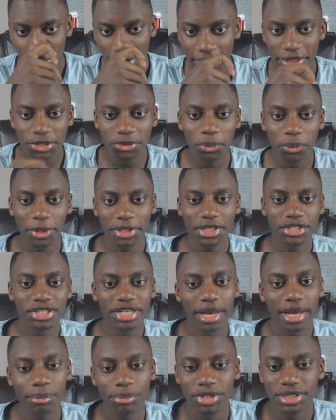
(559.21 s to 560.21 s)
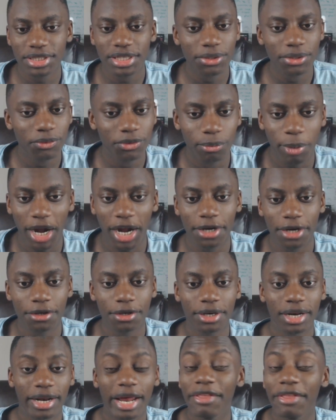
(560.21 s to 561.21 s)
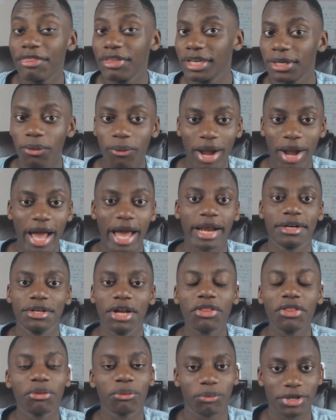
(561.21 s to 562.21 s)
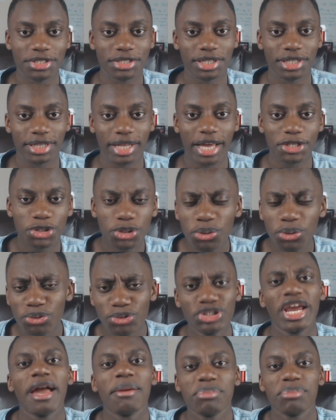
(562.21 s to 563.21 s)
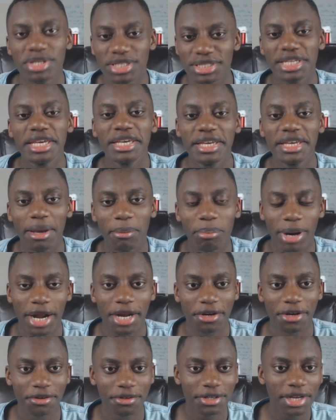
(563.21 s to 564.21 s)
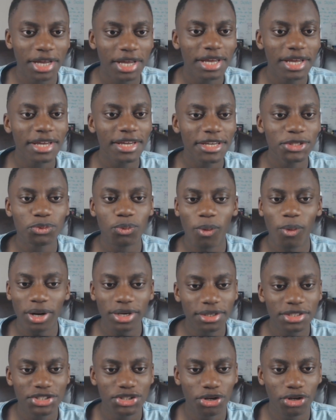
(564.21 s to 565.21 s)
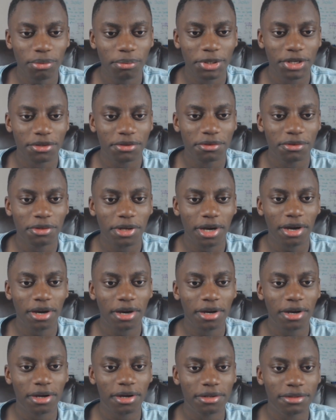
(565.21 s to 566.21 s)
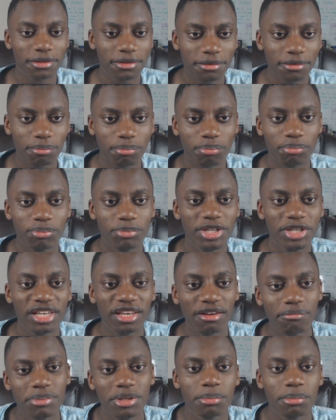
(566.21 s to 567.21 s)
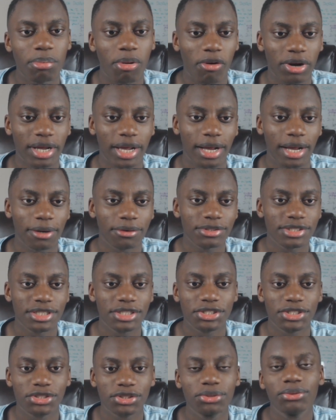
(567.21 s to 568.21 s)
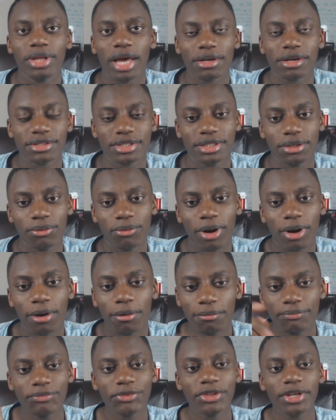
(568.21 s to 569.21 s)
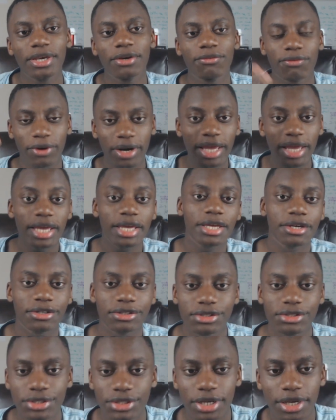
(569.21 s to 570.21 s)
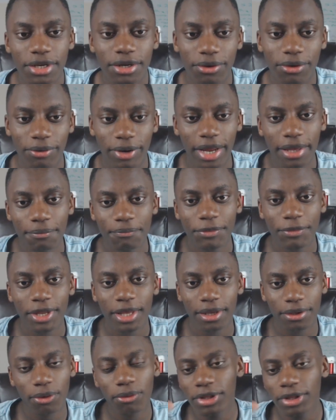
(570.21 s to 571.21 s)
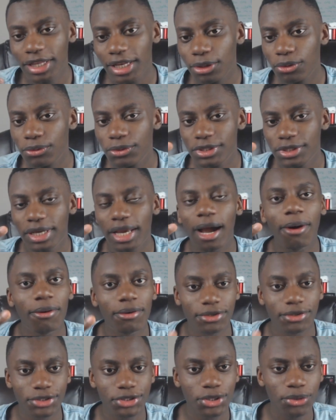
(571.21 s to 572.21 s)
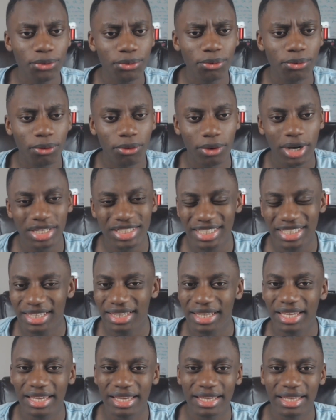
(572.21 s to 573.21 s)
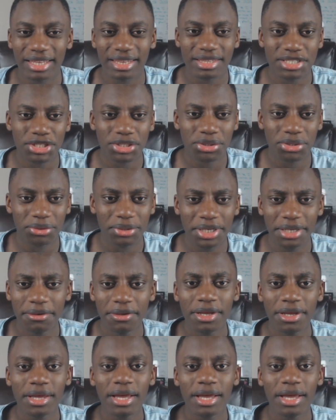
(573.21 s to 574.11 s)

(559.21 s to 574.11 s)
He's won the Champions League with Bayern, and I think he'll add another one to that. 2 Champions League at Bayern. He's won the German DFB Pokal since 2000. Well, for 8 years, right? Only losing out on 2, or I think it's 3.